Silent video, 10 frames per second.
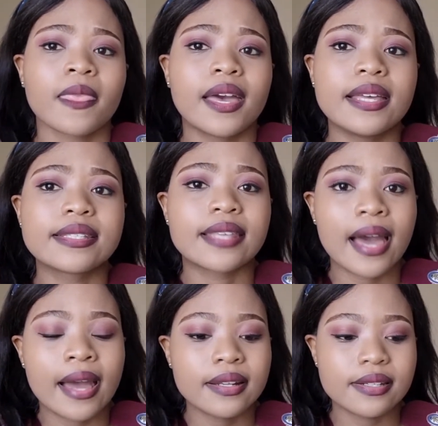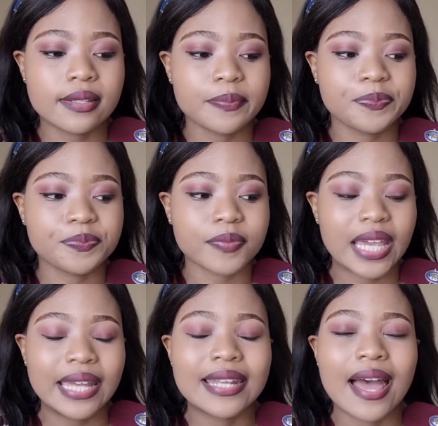is that
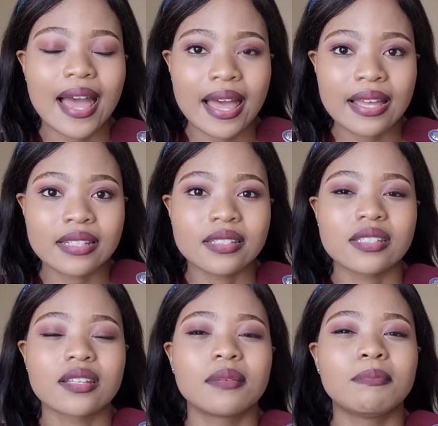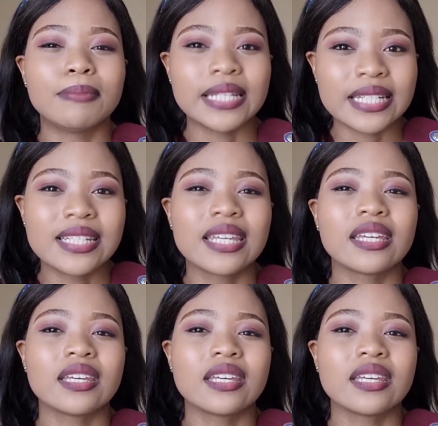it has bleeding